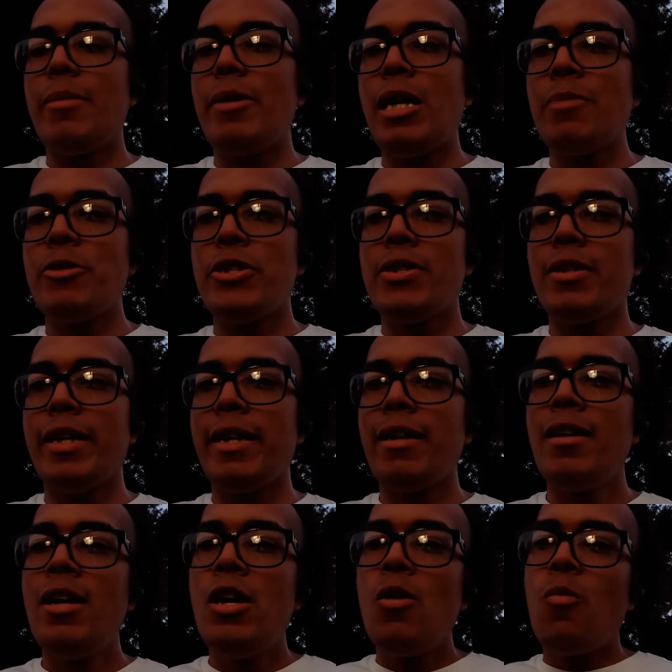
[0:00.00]
I'm just like,
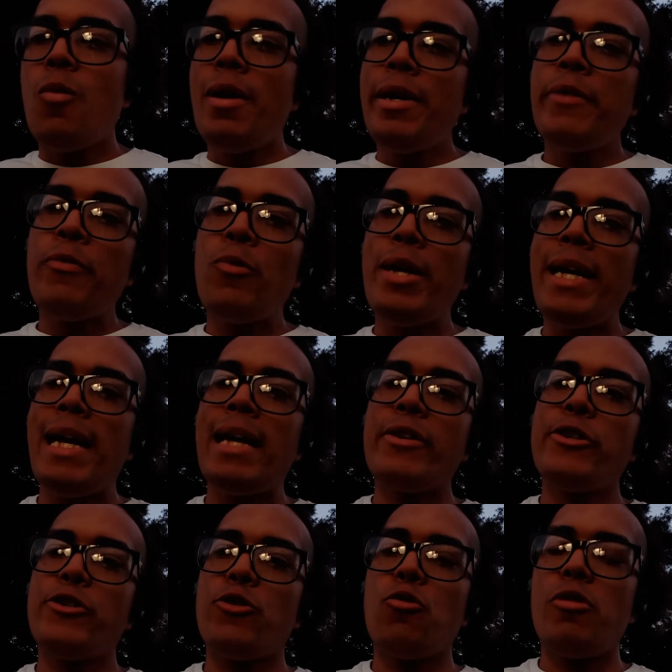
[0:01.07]
what if we had
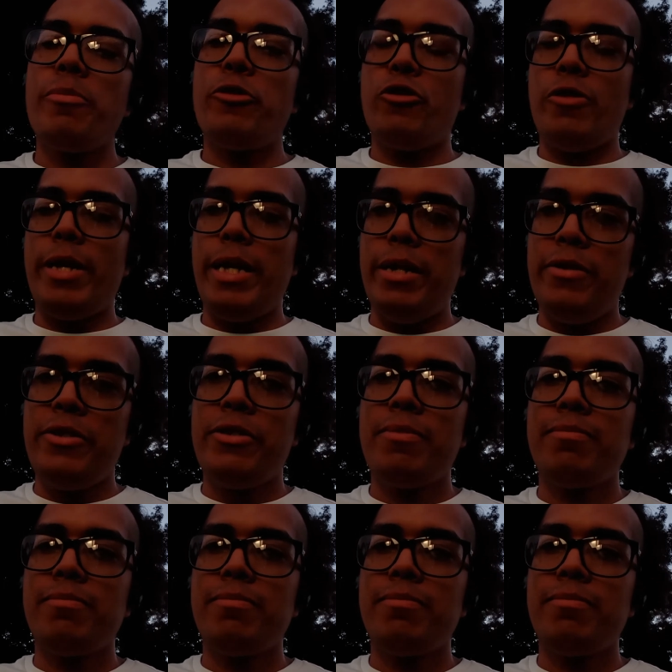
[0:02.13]
storm drains